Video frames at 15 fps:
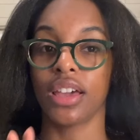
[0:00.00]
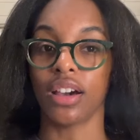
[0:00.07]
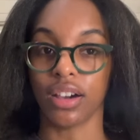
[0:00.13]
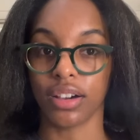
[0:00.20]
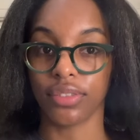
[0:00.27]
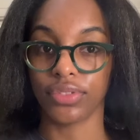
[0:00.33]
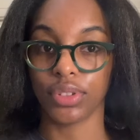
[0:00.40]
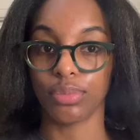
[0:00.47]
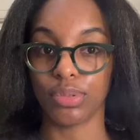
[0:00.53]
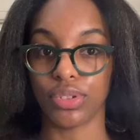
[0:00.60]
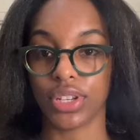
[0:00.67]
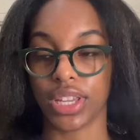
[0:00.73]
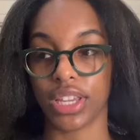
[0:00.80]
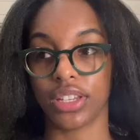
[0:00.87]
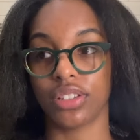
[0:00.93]
of the
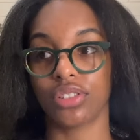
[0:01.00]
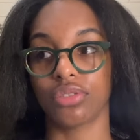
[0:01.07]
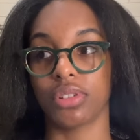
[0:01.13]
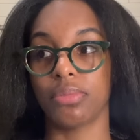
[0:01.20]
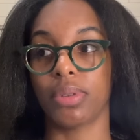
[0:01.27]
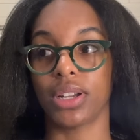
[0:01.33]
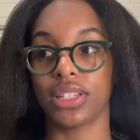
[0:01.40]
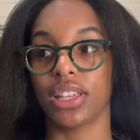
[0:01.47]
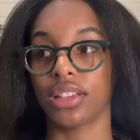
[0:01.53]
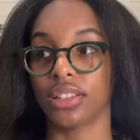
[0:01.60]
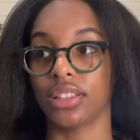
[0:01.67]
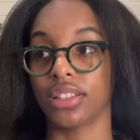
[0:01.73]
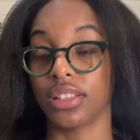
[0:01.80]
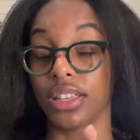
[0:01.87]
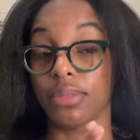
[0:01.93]
beauty industry,
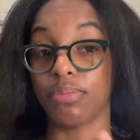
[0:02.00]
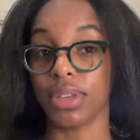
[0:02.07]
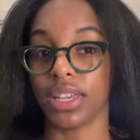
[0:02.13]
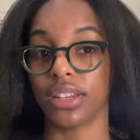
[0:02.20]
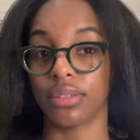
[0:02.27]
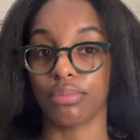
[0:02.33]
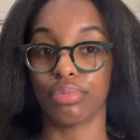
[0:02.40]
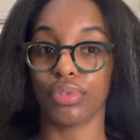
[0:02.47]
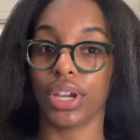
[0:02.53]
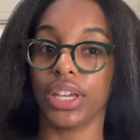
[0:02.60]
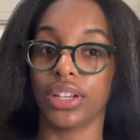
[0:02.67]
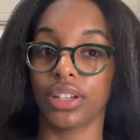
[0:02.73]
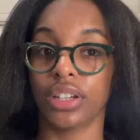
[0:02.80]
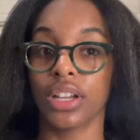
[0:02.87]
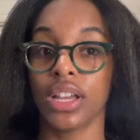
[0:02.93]
particularly being a
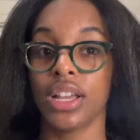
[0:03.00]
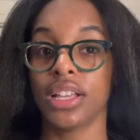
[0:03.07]
braider,